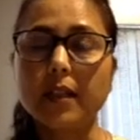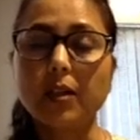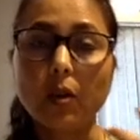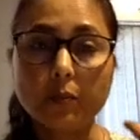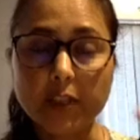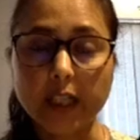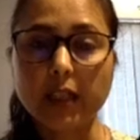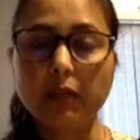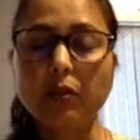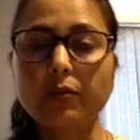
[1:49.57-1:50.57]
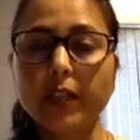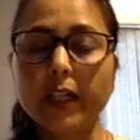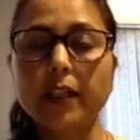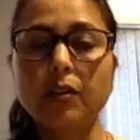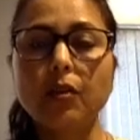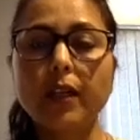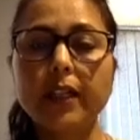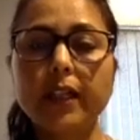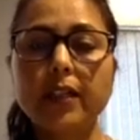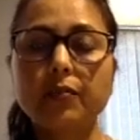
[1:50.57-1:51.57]
objective of creating
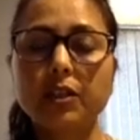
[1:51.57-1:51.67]
content,